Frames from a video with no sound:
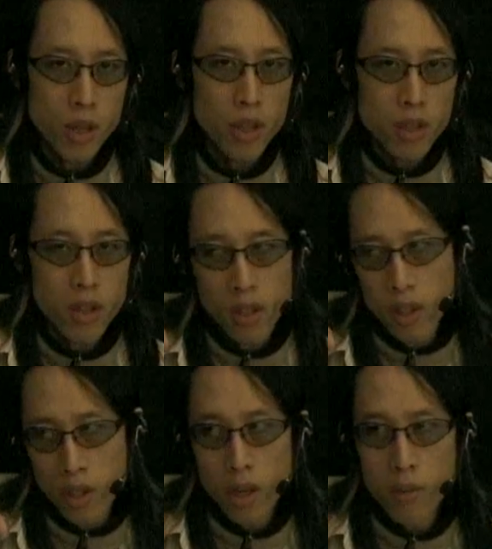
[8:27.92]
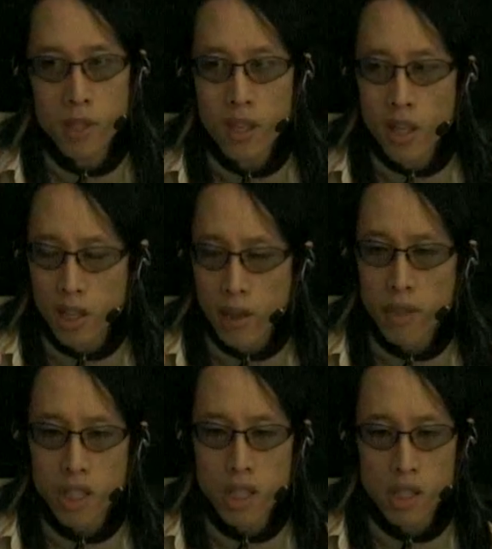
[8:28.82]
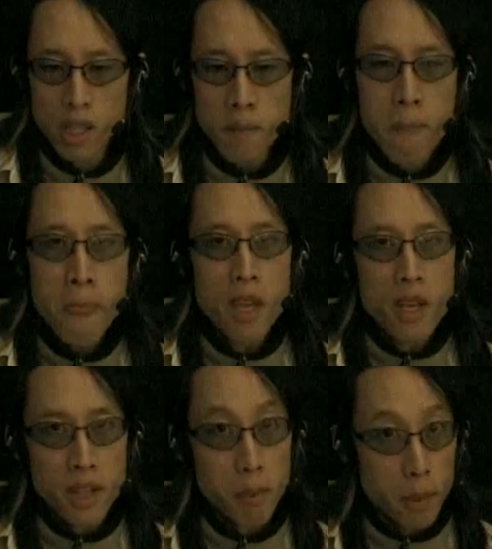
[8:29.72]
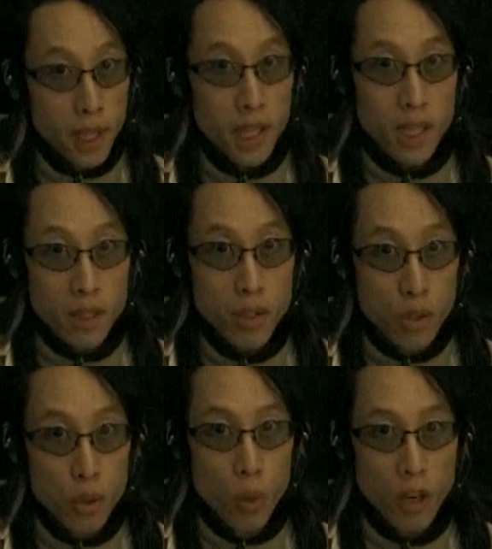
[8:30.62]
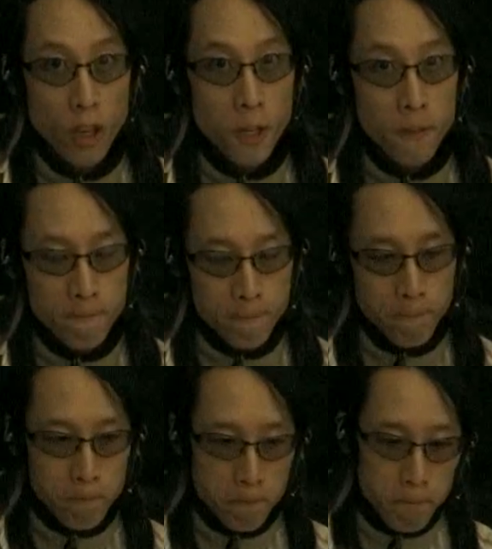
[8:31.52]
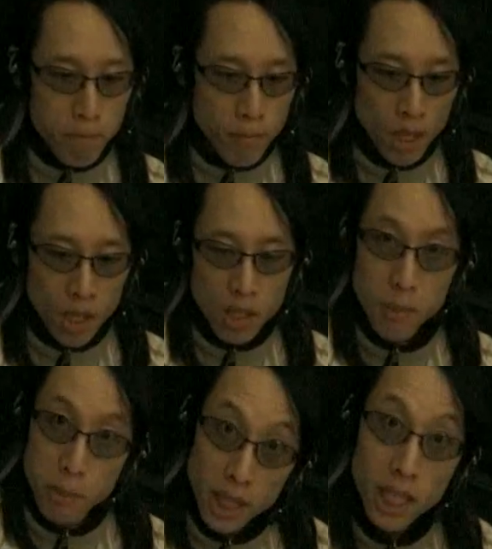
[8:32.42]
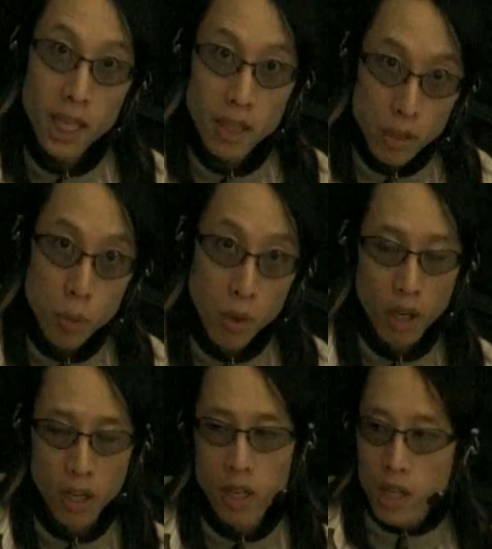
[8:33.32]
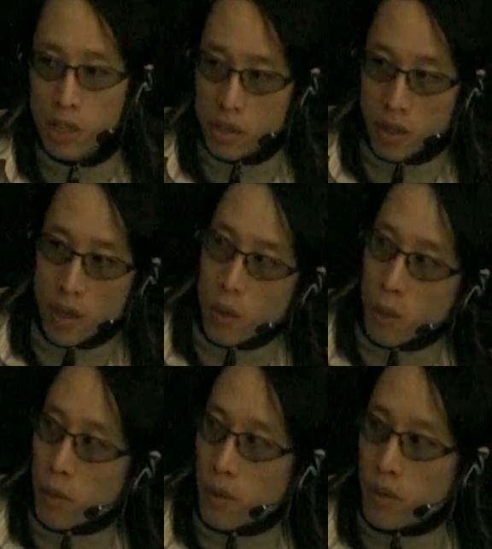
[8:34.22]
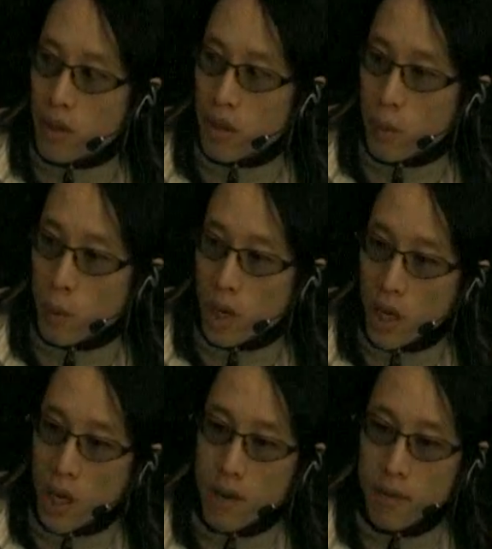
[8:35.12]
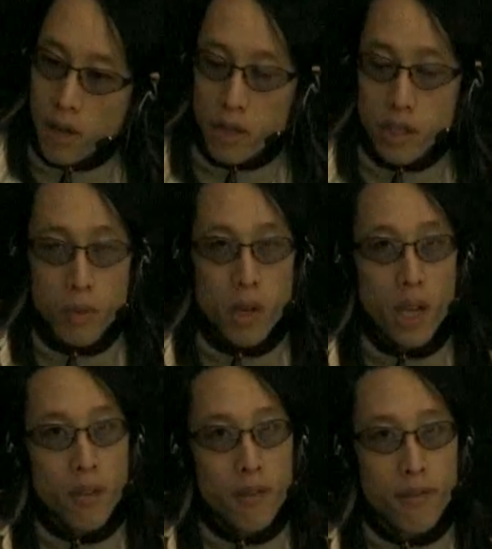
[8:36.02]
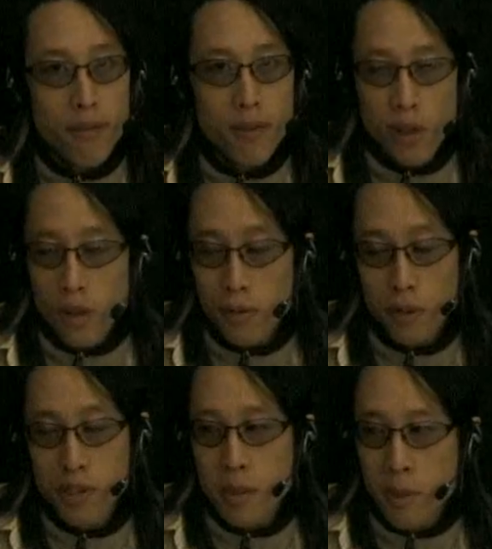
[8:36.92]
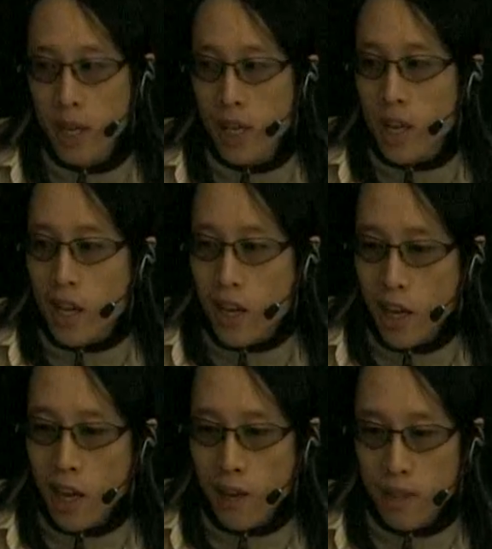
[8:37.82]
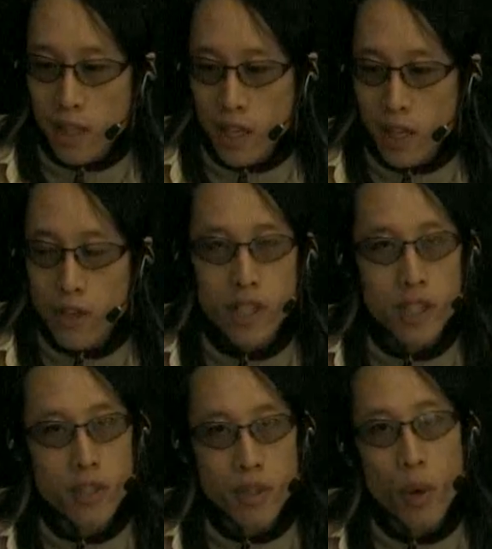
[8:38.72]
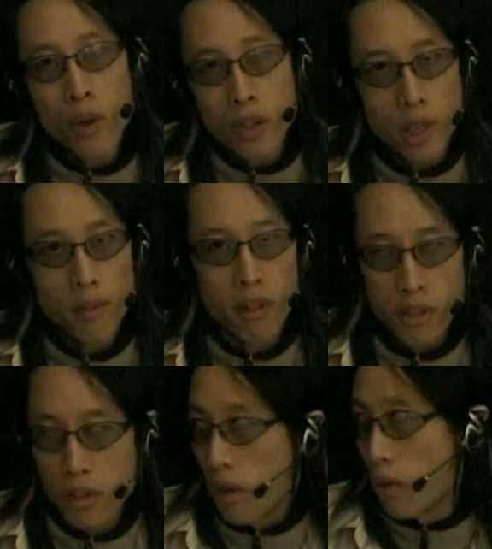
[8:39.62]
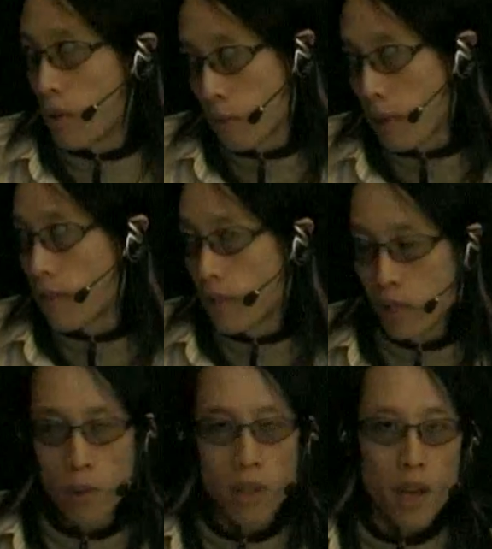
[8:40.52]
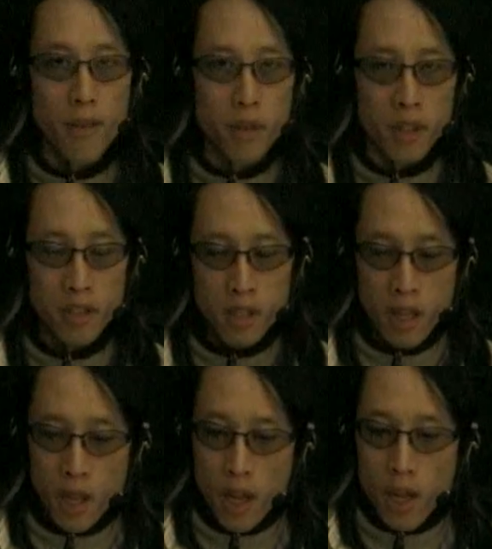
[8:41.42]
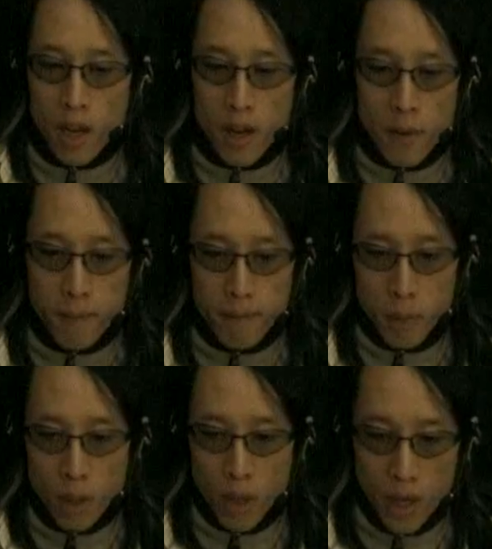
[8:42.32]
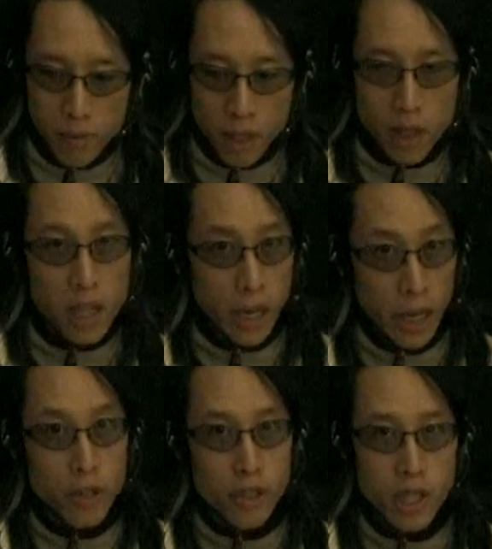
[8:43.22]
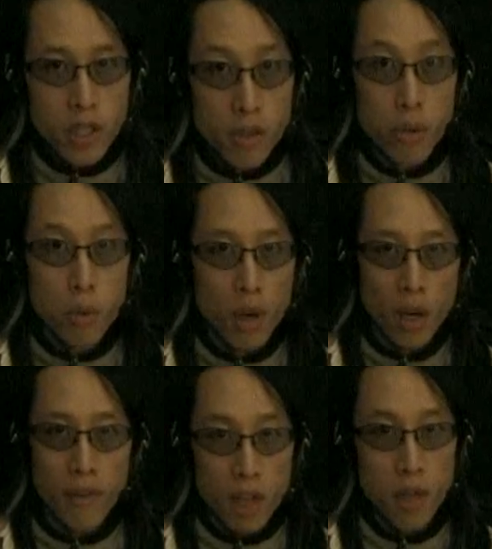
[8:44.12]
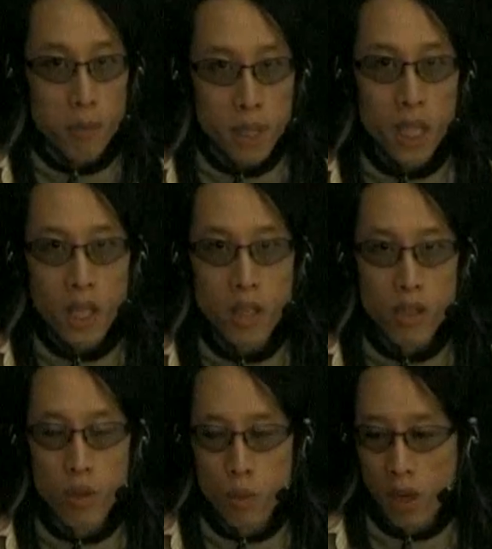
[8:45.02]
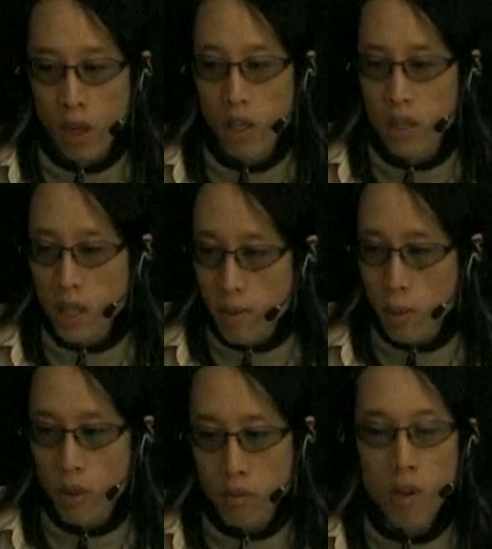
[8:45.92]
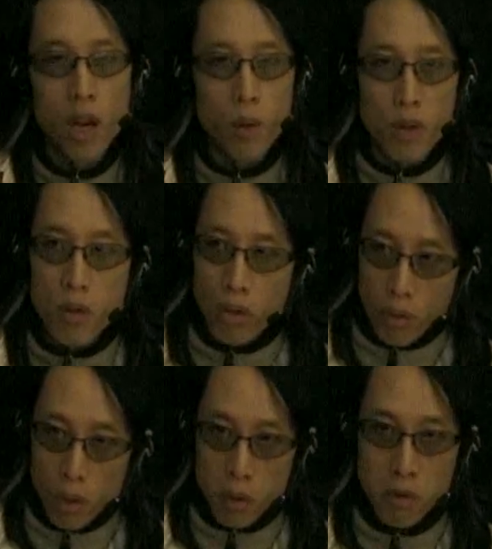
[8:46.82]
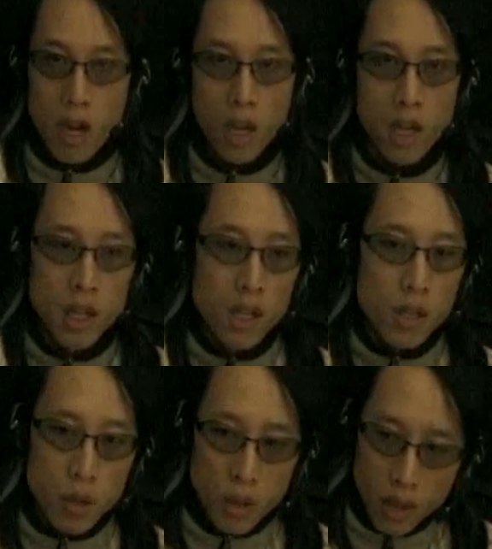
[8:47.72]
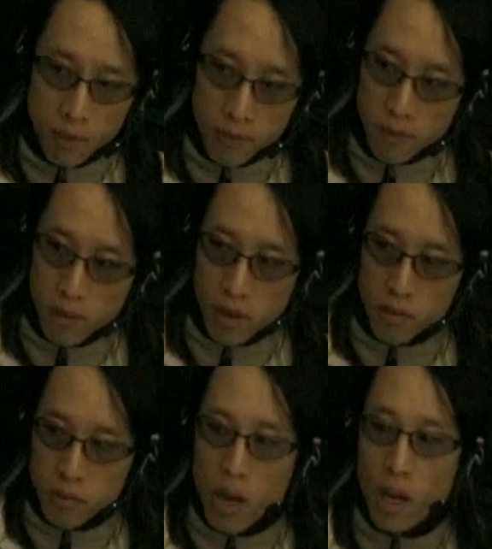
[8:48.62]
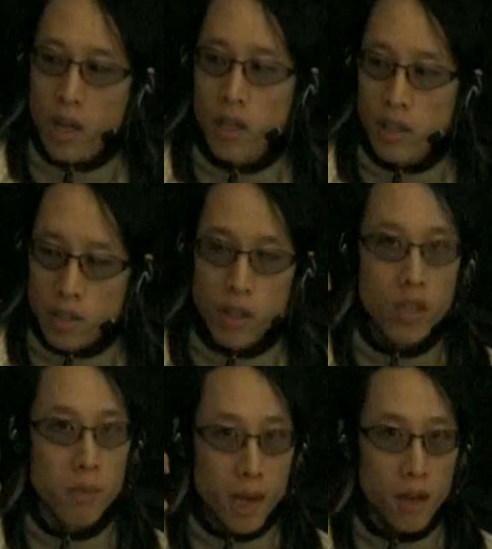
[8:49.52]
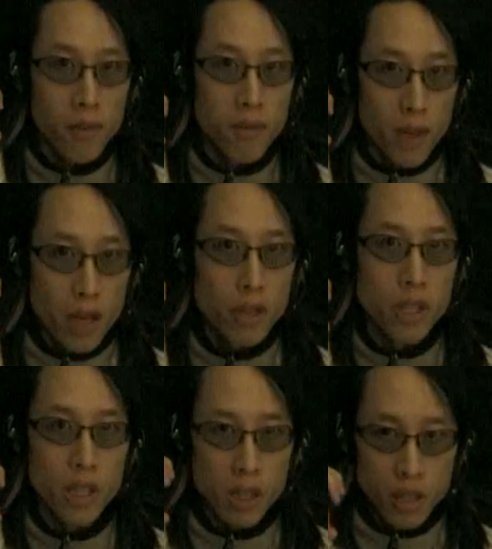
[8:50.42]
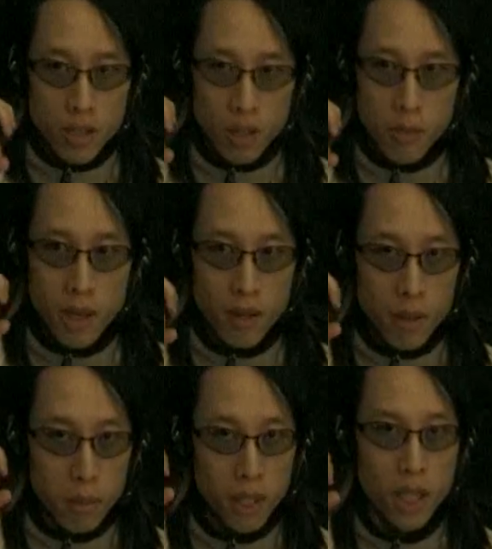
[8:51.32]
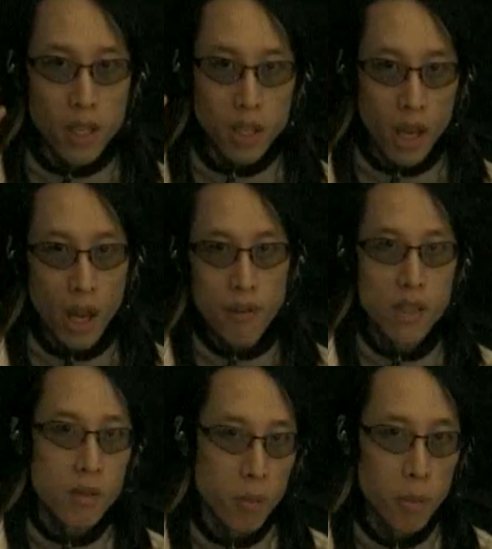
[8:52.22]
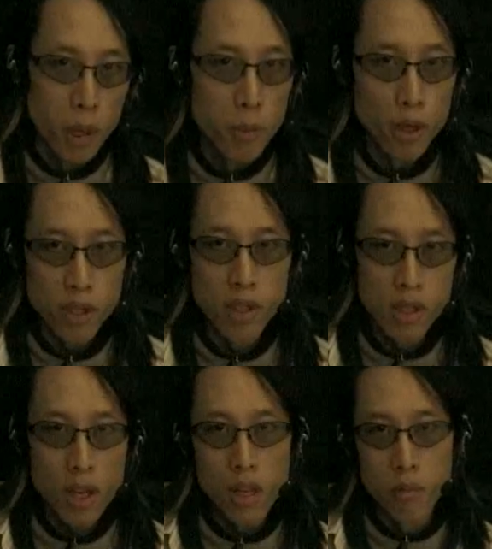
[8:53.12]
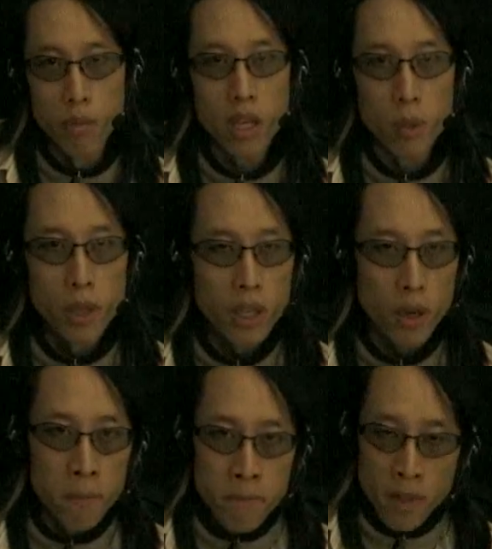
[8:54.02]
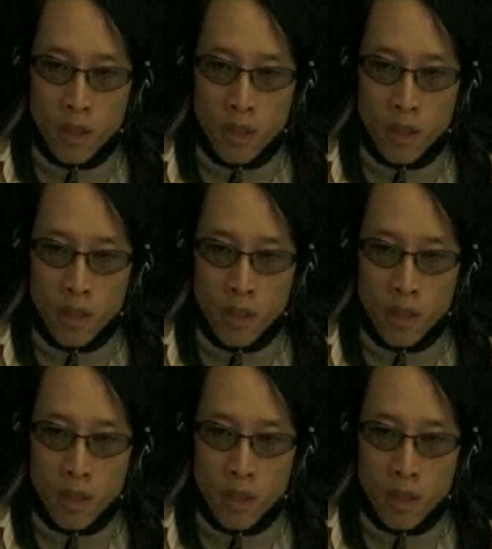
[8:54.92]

the, the, the term is, the definition is just the ability to do work. The ability to do work. So you know, when I have energy, when I have, you know, a full stomach, I have the energy to go out and shovel the snow, which I'm going to have to deal with after this. Um, you know, I've got the en energy to do work. I've got the ability to do work. Same thing with a rock. When you throw a rock, you give the rock a certain amount of energy, a certain amount of the ability to cave in a person's skull or break a window.